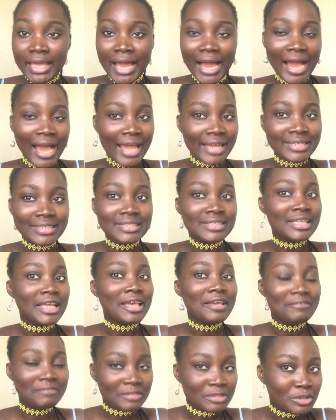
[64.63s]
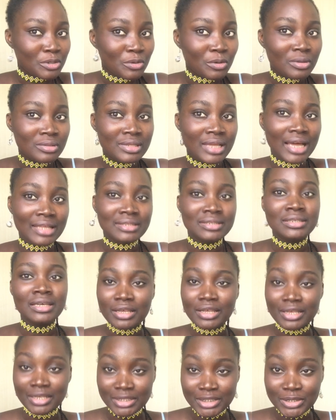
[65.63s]
I didn't even know that
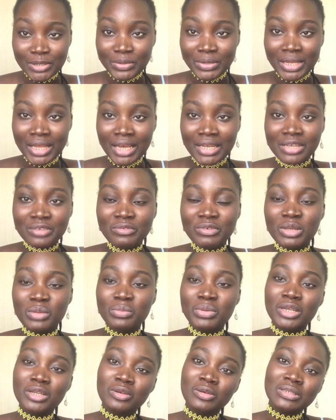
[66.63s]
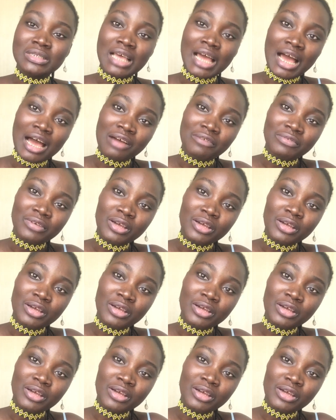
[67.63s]
historically Filipinos have